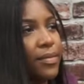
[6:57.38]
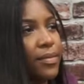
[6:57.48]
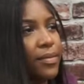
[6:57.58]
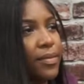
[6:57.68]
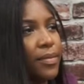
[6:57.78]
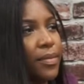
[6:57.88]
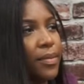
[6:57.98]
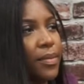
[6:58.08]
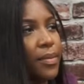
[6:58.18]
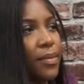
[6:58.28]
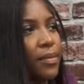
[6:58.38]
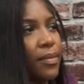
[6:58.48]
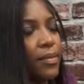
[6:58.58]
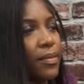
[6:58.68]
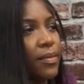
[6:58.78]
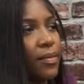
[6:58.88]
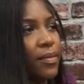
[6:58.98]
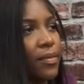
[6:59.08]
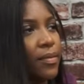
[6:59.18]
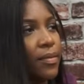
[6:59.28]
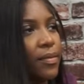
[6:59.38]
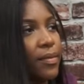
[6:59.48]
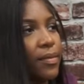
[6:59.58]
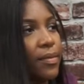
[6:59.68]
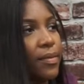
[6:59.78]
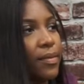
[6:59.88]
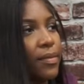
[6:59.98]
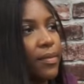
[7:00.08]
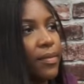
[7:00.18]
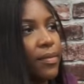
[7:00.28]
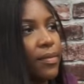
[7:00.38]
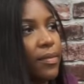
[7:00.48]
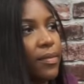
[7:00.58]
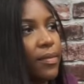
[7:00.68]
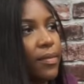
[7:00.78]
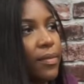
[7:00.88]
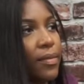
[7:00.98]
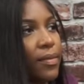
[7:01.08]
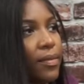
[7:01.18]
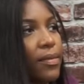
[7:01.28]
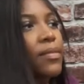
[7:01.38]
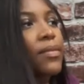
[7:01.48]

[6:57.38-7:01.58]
This person isn't speaking.